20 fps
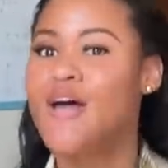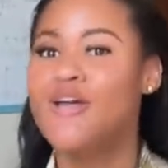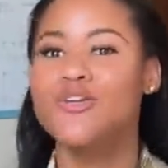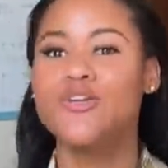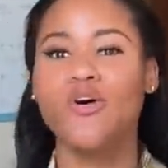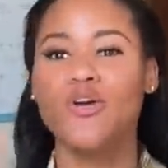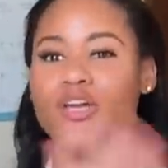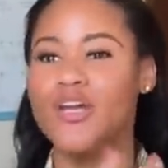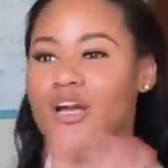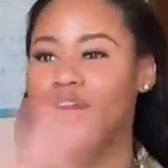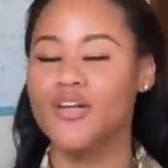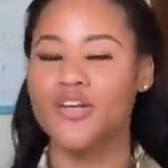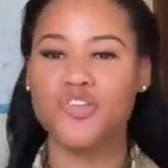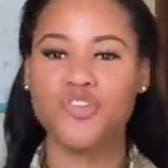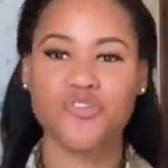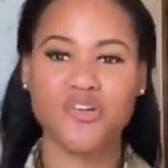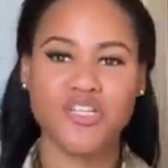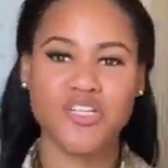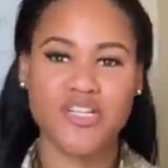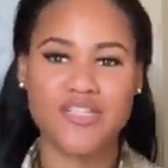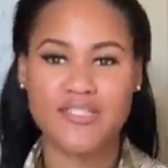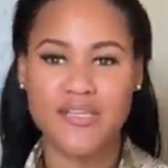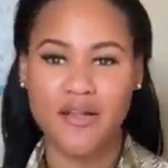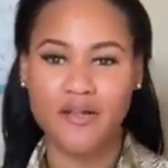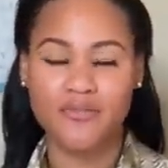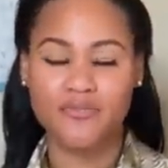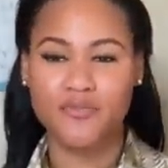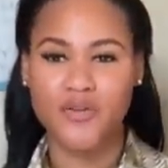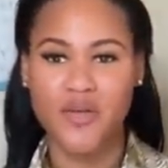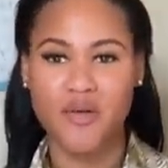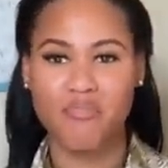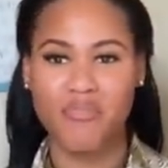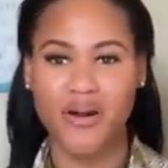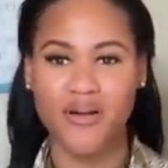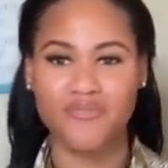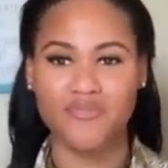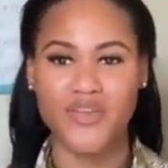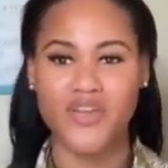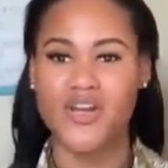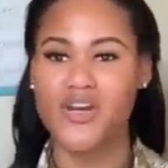No, you're not gonna treat yourself for your
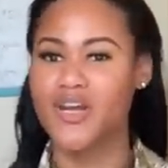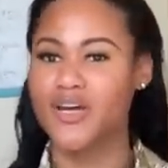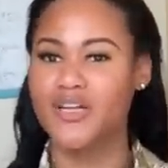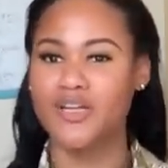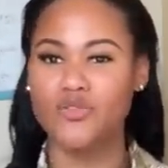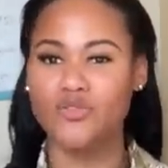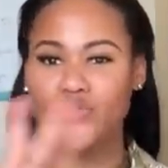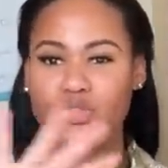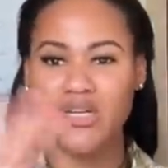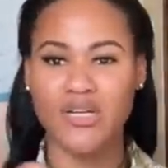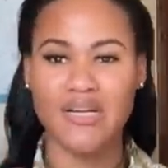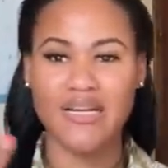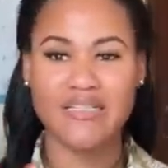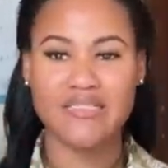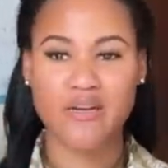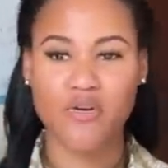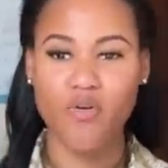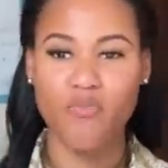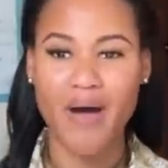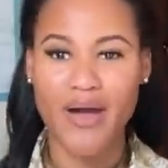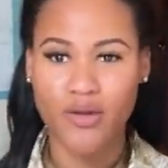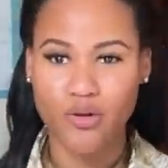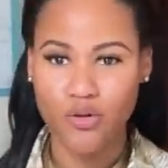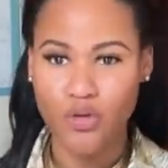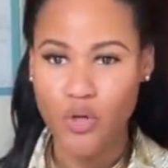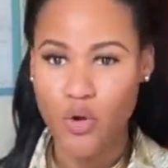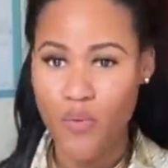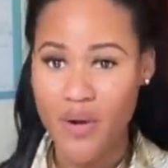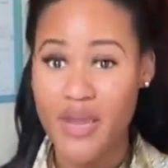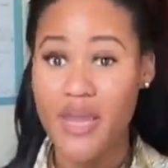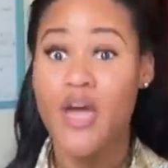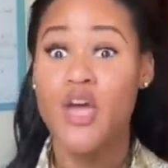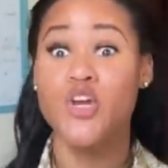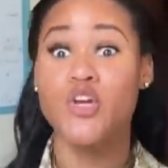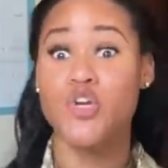birthday. You're not gonna do none of that and go buy no Louis.